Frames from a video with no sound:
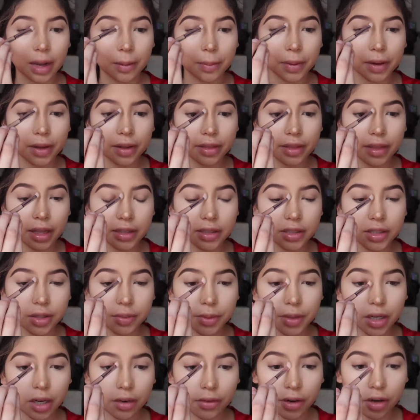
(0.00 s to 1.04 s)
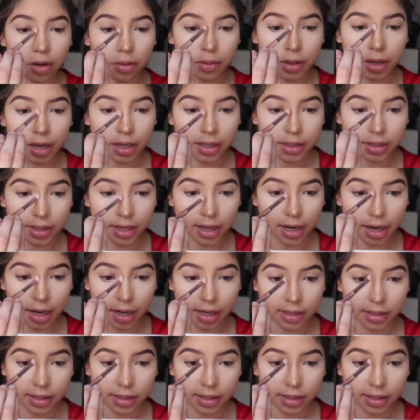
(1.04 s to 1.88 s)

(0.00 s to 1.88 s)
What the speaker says: but that's the recovery home that I stayed at.